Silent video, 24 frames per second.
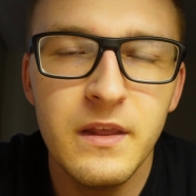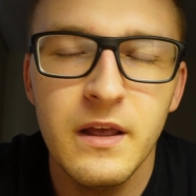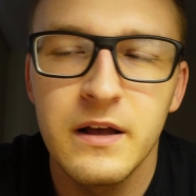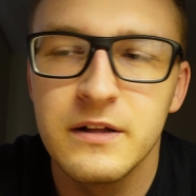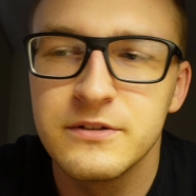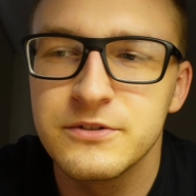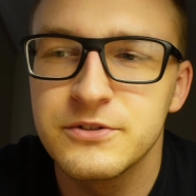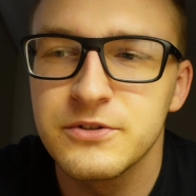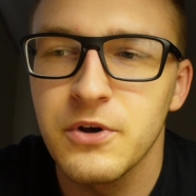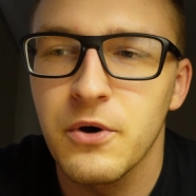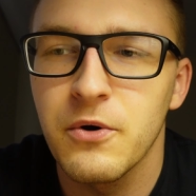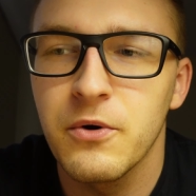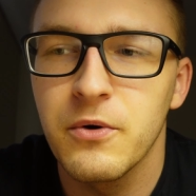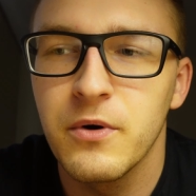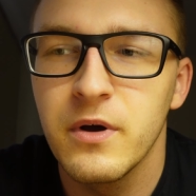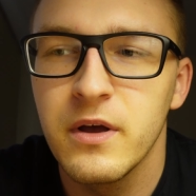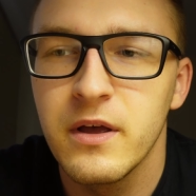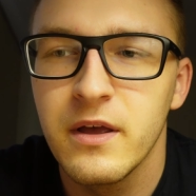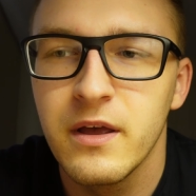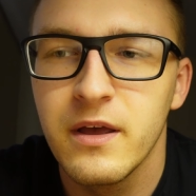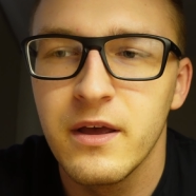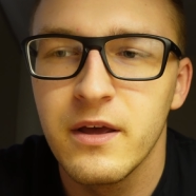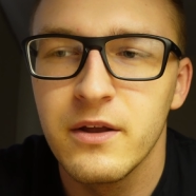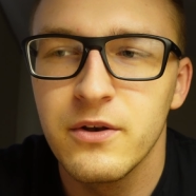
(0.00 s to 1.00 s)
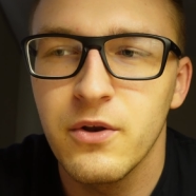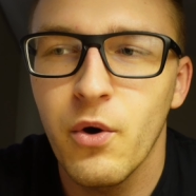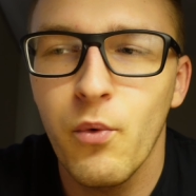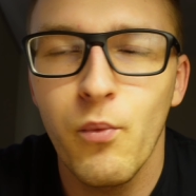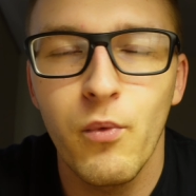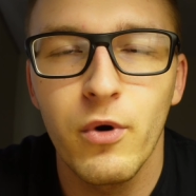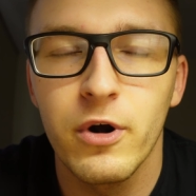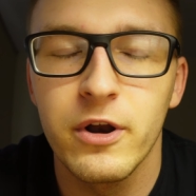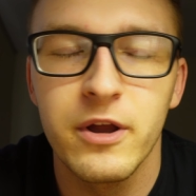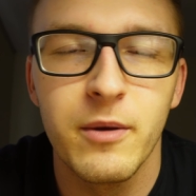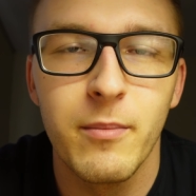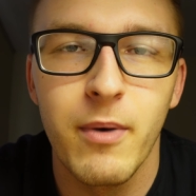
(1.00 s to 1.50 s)
And so don't
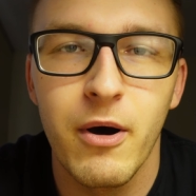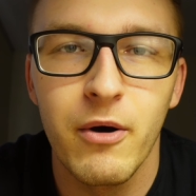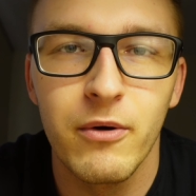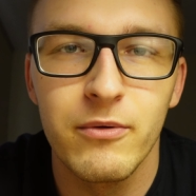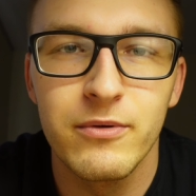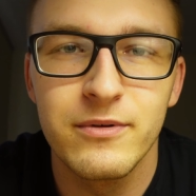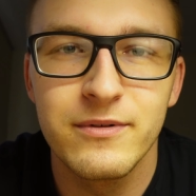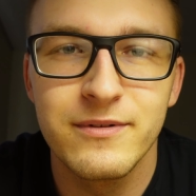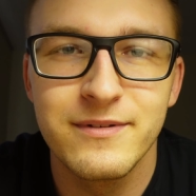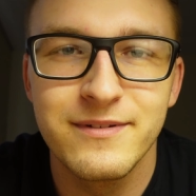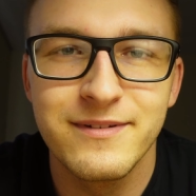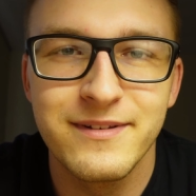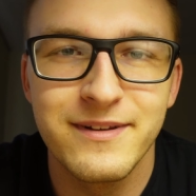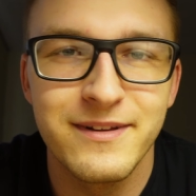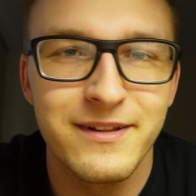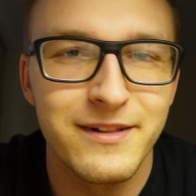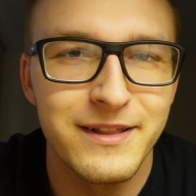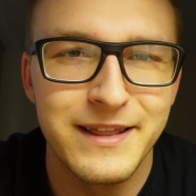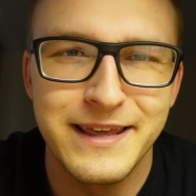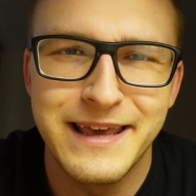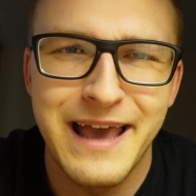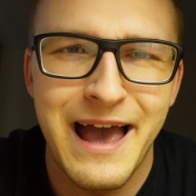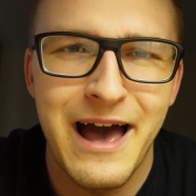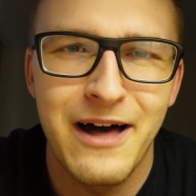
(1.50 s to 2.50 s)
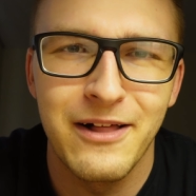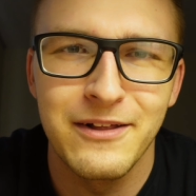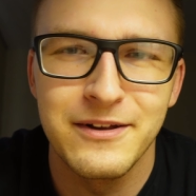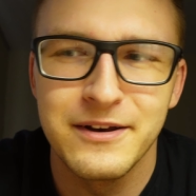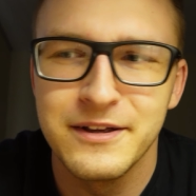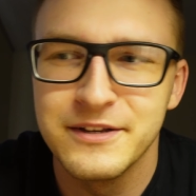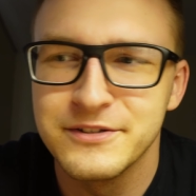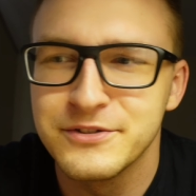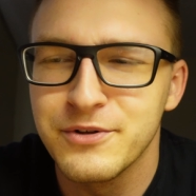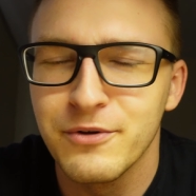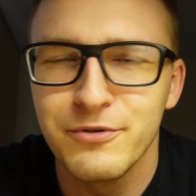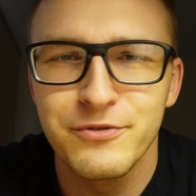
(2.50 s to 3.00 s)
worry about
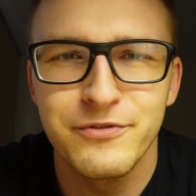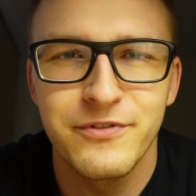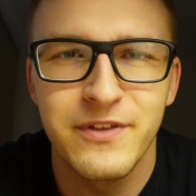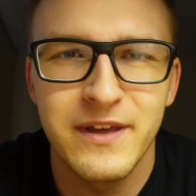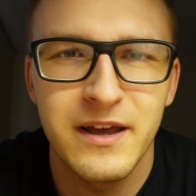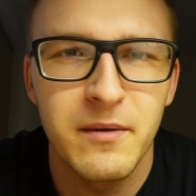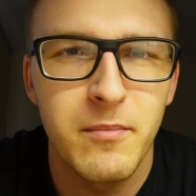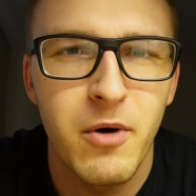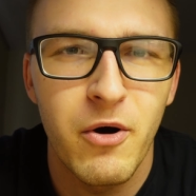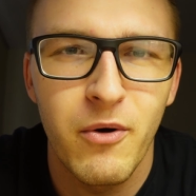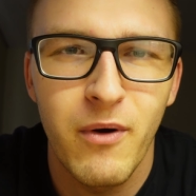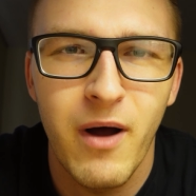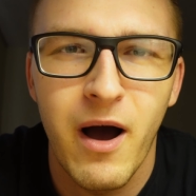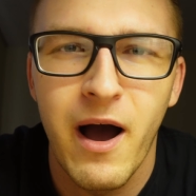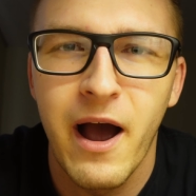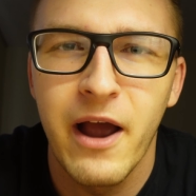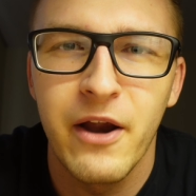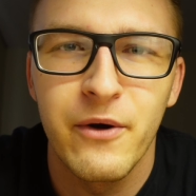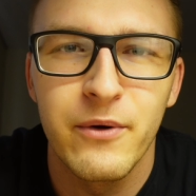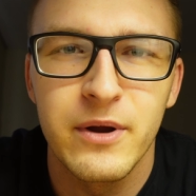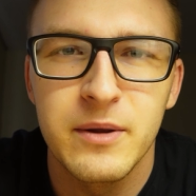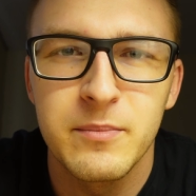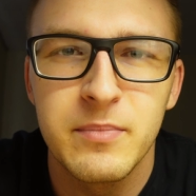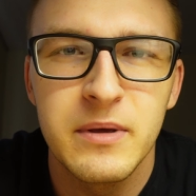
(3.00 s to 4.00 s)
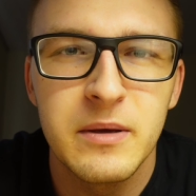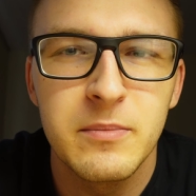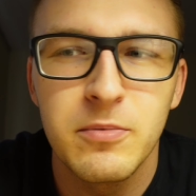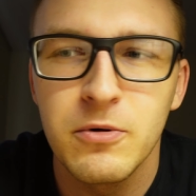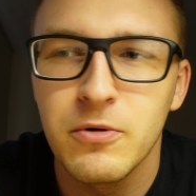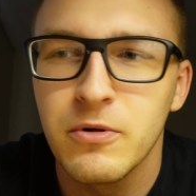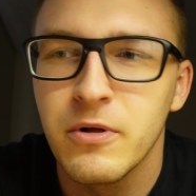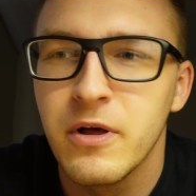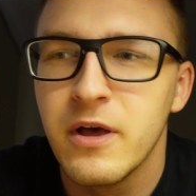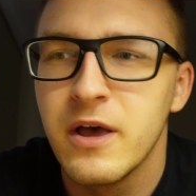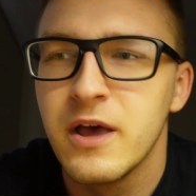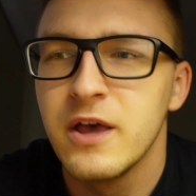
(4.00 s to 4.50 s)
legalities. Don't think about hiring
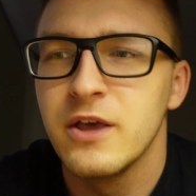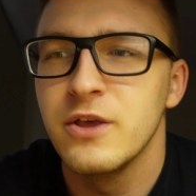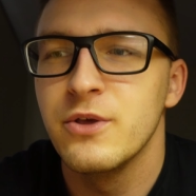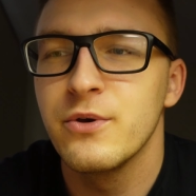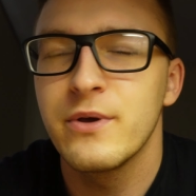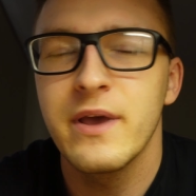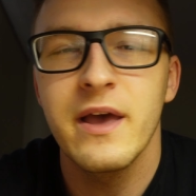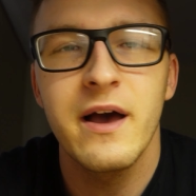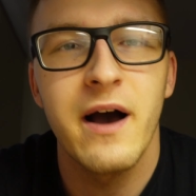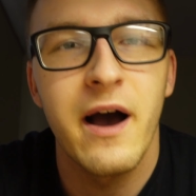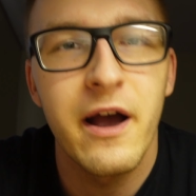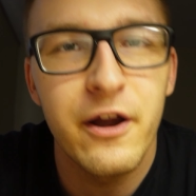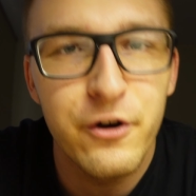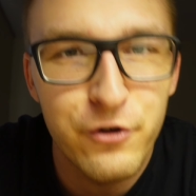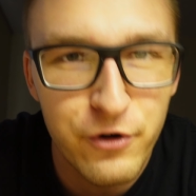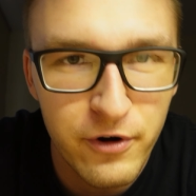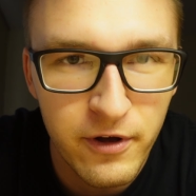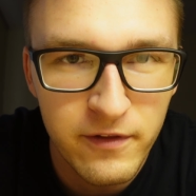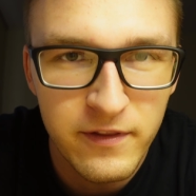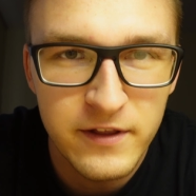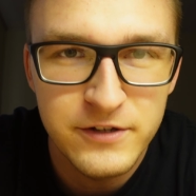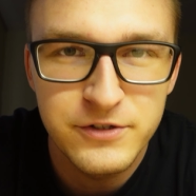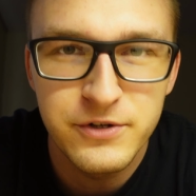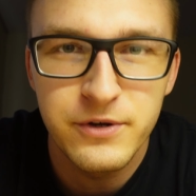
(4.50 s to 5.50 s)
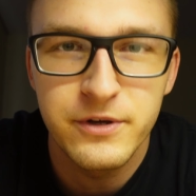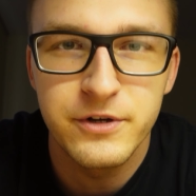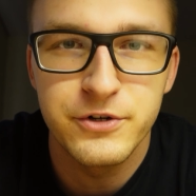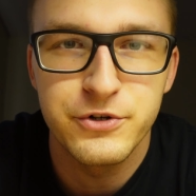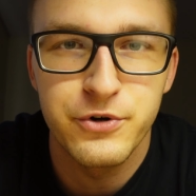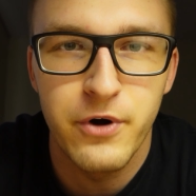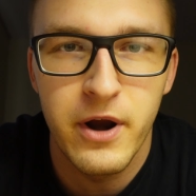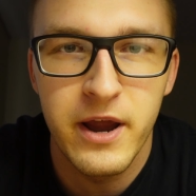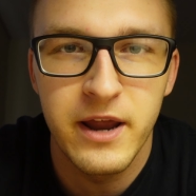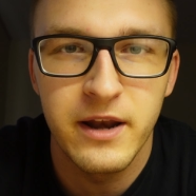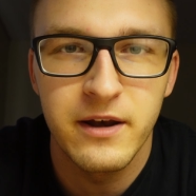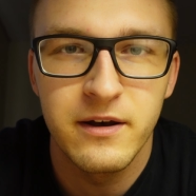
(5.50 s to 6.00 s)
people. You can't hire unless you can
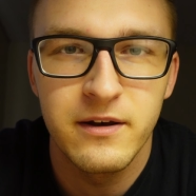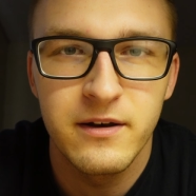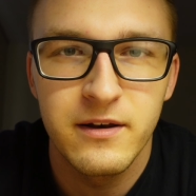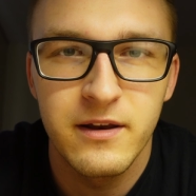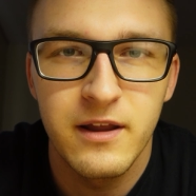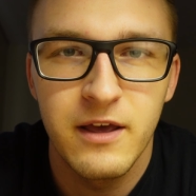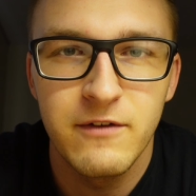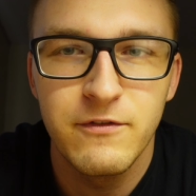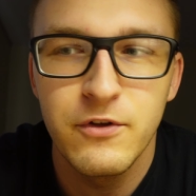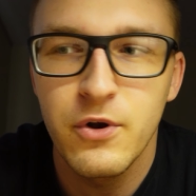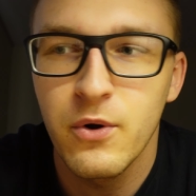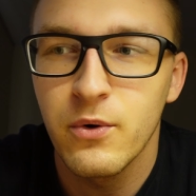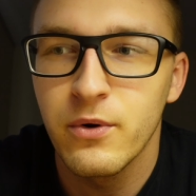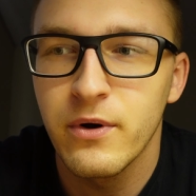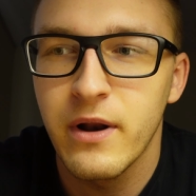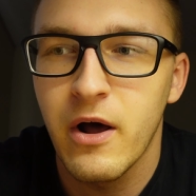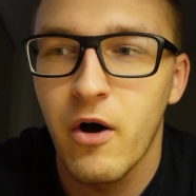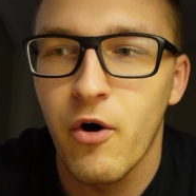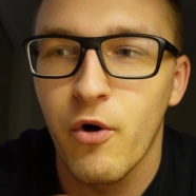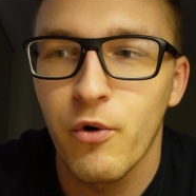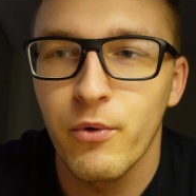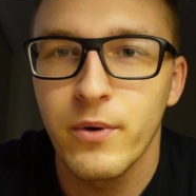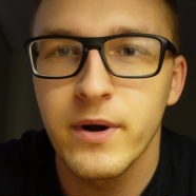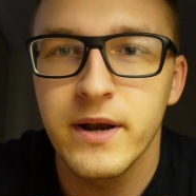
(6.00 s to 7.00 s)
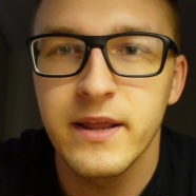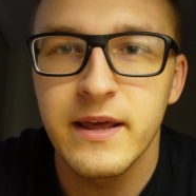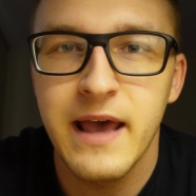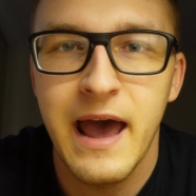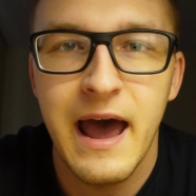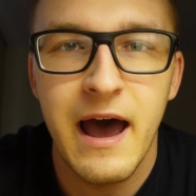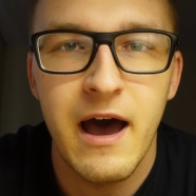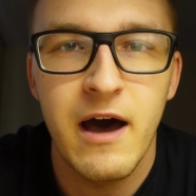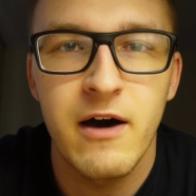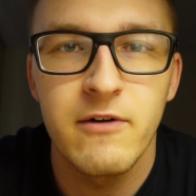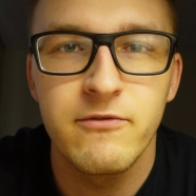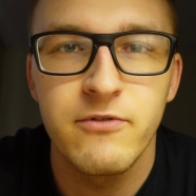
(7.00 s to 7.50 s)
train. If you don't already
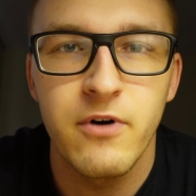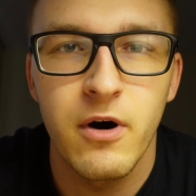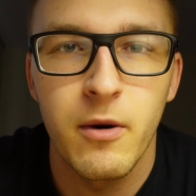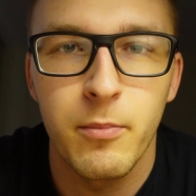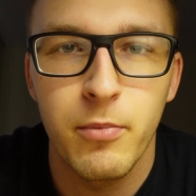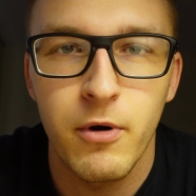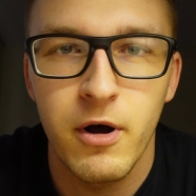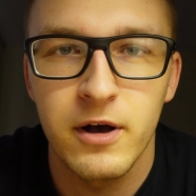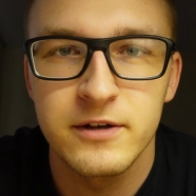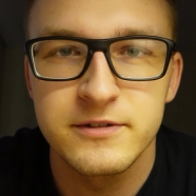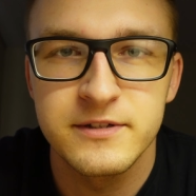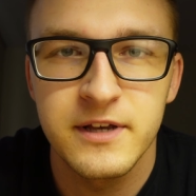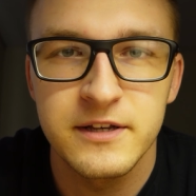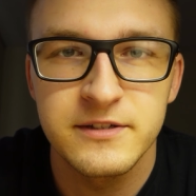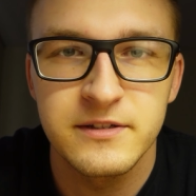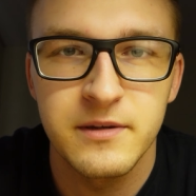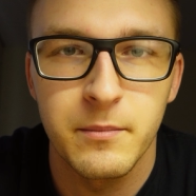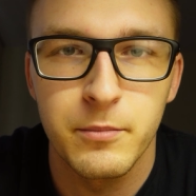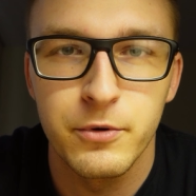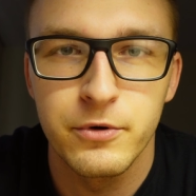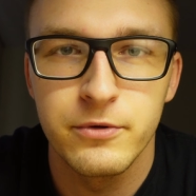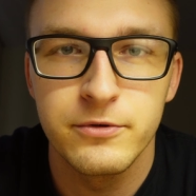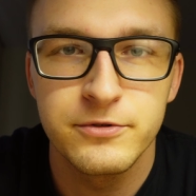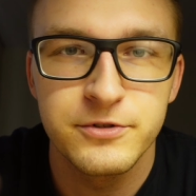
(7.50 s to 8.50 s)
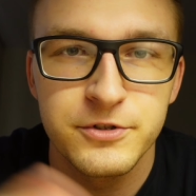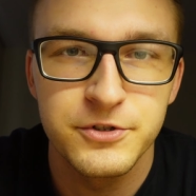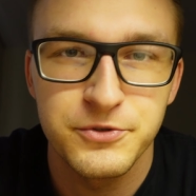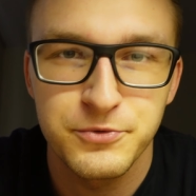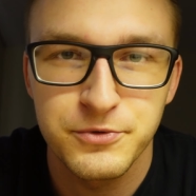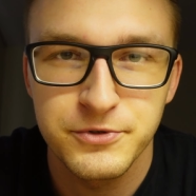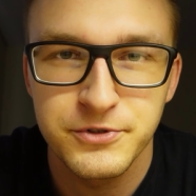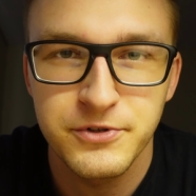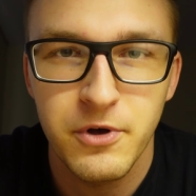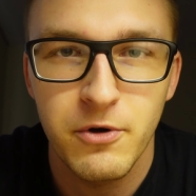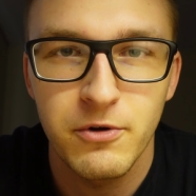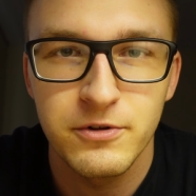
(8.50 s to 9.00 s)
have a process that produces
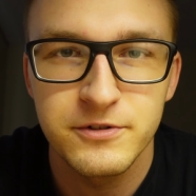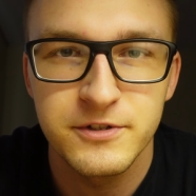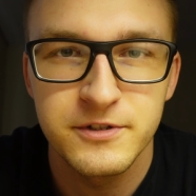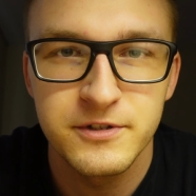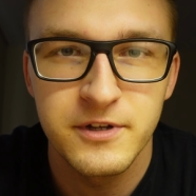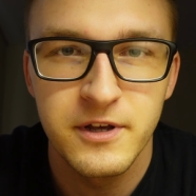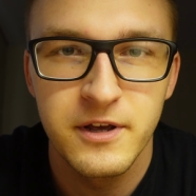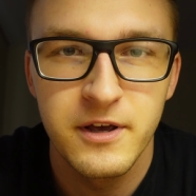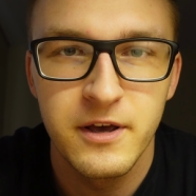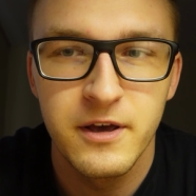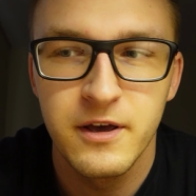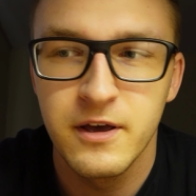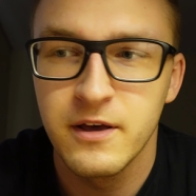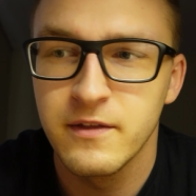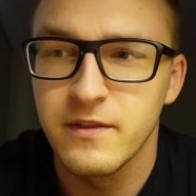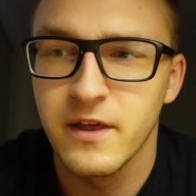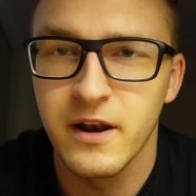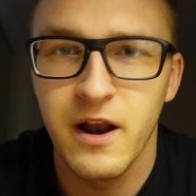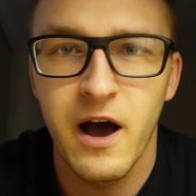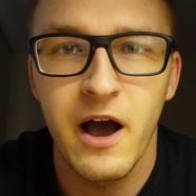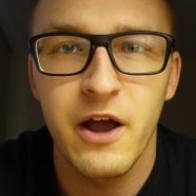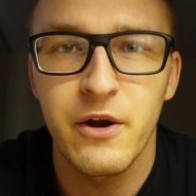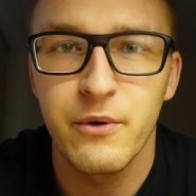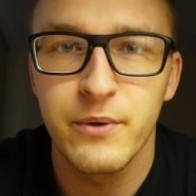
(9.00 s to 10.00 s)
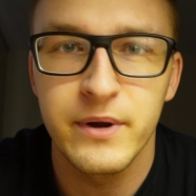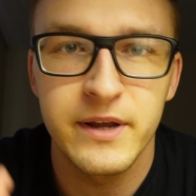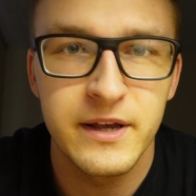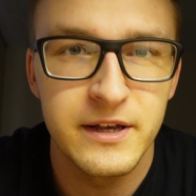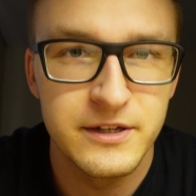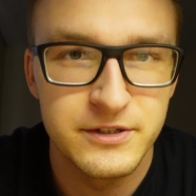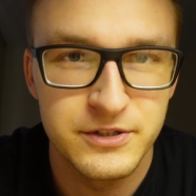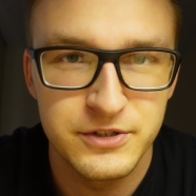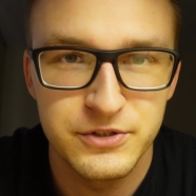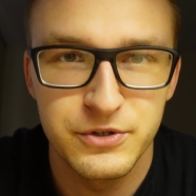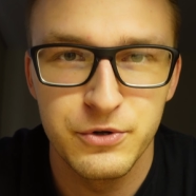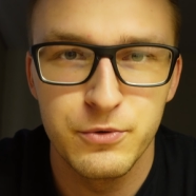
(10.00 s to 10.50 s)
results, then hiring
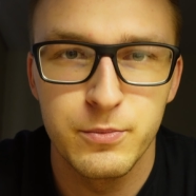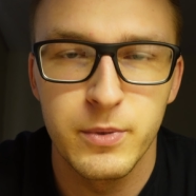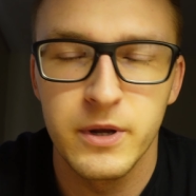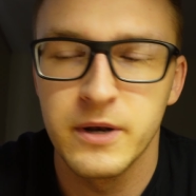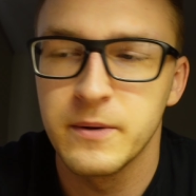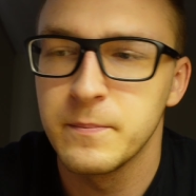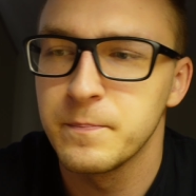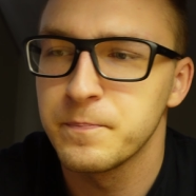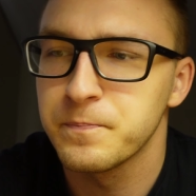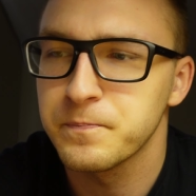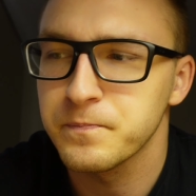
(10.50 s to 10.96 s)
is stupid.